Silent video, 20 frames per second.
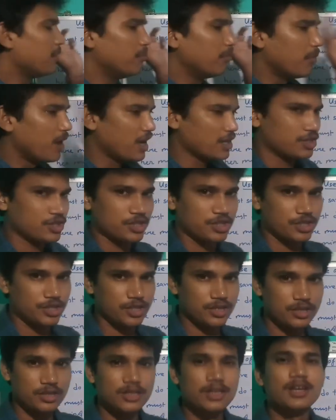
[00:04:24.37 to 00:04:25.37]
I
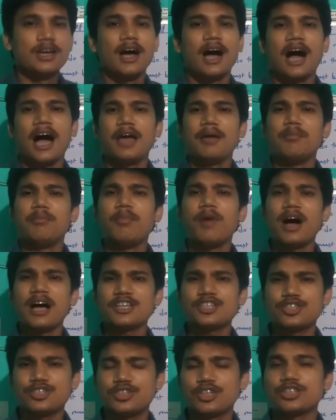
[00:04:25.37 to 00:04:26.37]

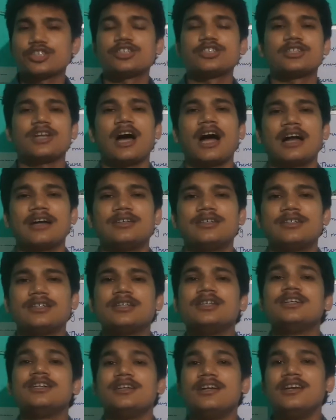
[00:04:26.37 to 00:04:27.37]
must start
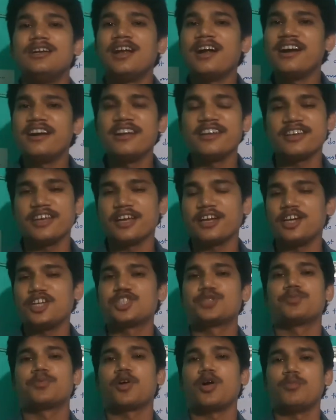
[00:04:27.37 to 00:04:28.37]
learning
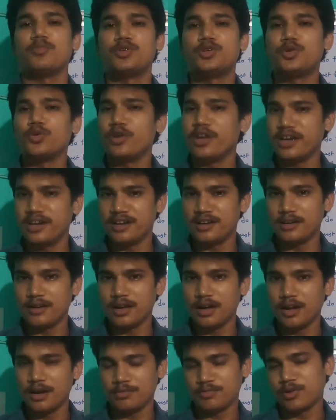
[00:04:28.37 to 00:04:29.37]
English from
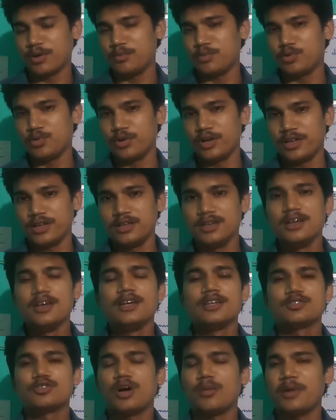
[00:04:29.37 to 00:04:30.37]
today.
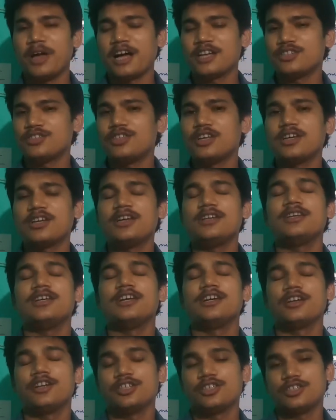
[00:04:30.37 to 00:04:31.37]
So ami aaj
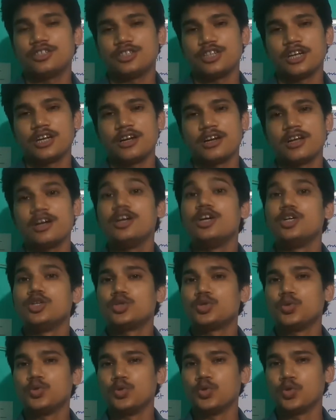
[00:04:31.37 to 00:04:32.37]
thekei English shekha ta
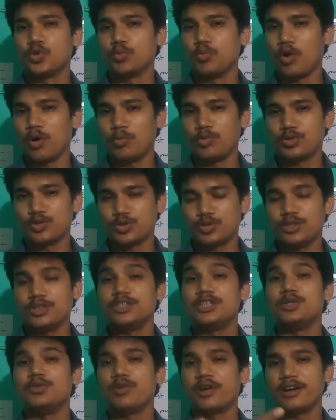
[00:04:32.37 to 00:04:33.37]
shuru korbo
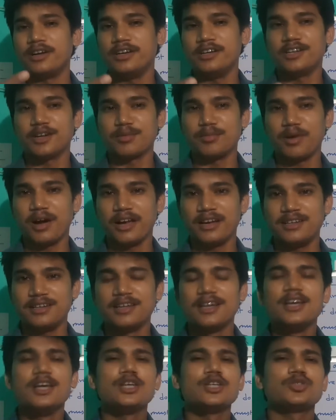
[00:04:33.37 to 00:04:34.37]
obosshoi. You are determined.